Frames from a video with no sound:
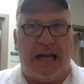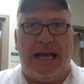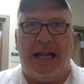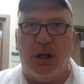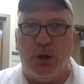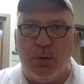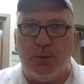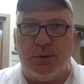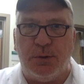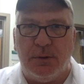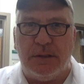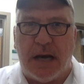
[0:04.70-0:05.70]
Hello,
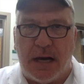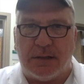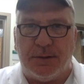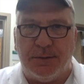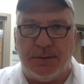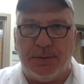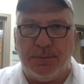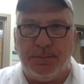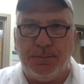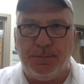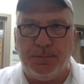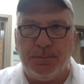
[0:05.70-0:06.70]
student doctors.
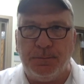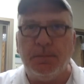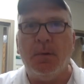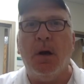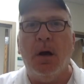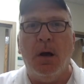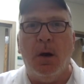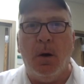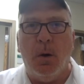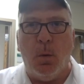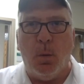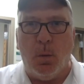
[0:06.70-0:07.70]

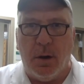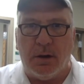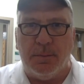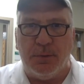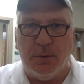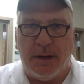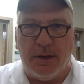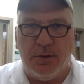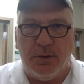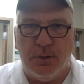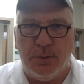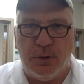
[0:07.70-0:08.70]
Welcome to my new
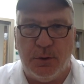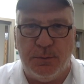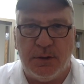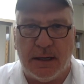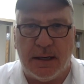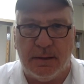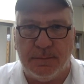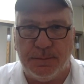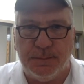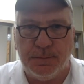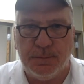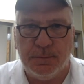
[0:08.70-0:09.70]
YouTube channel.
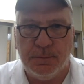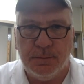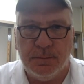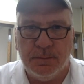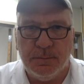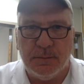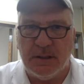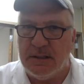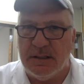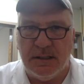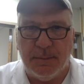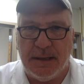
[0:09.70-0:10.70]
This
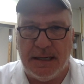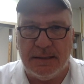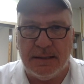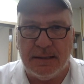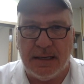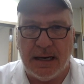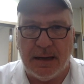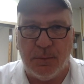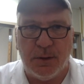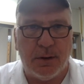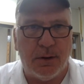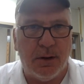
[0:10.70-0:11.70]
is an amazing time
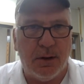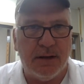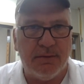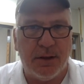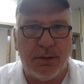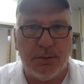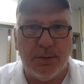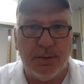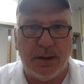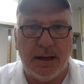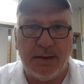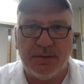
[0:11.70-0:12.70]
we are all living
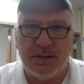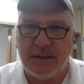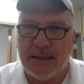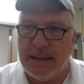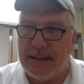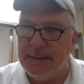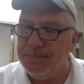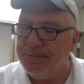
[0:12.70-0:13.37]
through, I have to say.